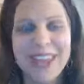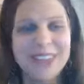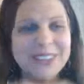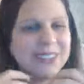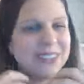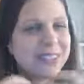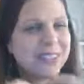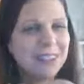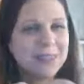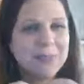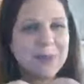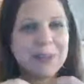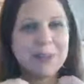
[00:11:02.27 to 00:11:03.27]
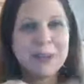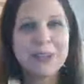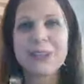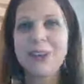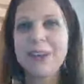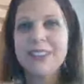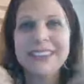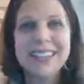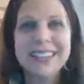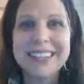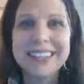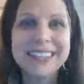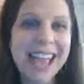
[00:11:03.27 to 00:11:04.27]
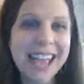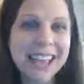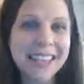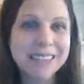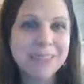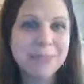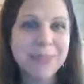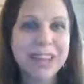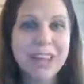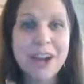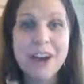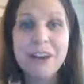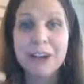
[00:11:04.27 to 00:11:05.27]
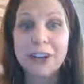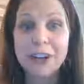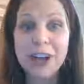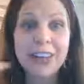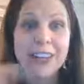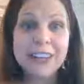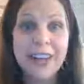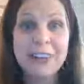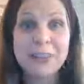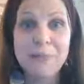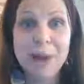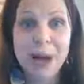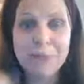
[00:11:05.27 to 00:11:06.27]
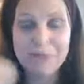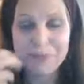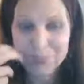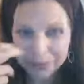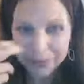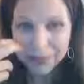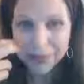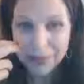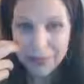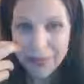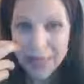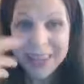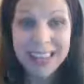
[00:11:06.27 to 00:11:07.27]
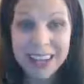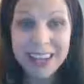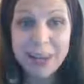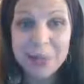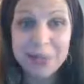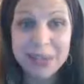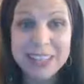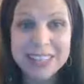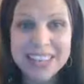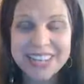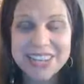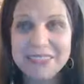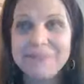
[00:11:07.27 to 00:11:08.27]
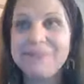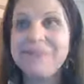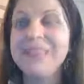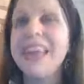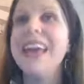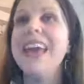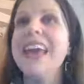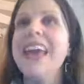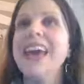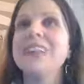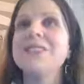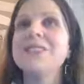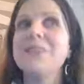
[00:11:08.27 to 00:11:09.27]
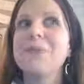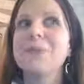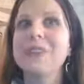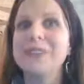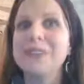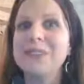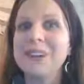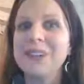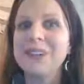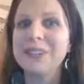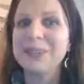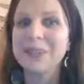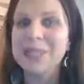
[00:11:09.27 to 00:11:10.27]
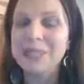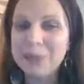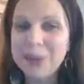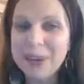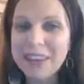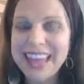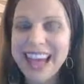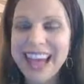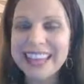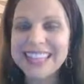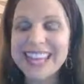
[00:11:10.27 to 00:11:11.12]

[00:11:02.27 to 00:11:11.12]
So this soft-spoken person all of a sudden is attacking somebody for cutting down his mom. He ended up in the police station. And so we just started to explore that.